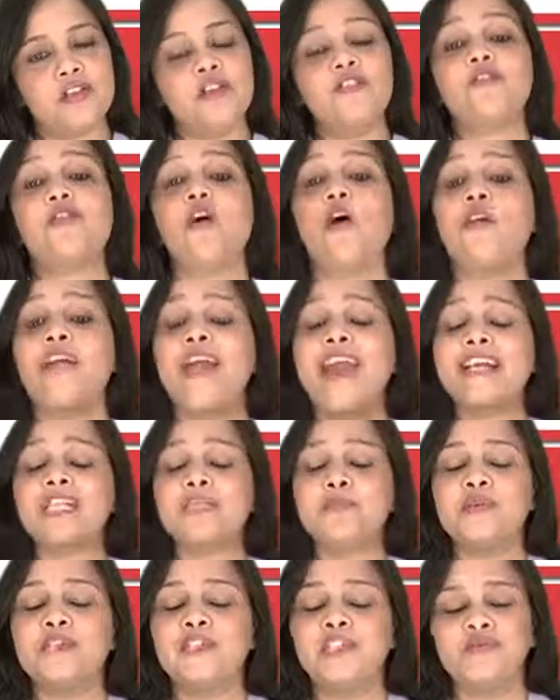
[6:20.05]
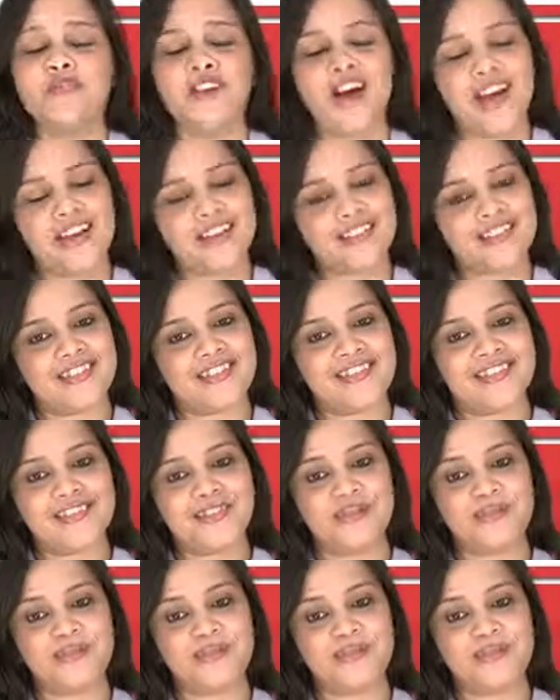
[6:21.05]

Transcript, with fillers: for expert advice.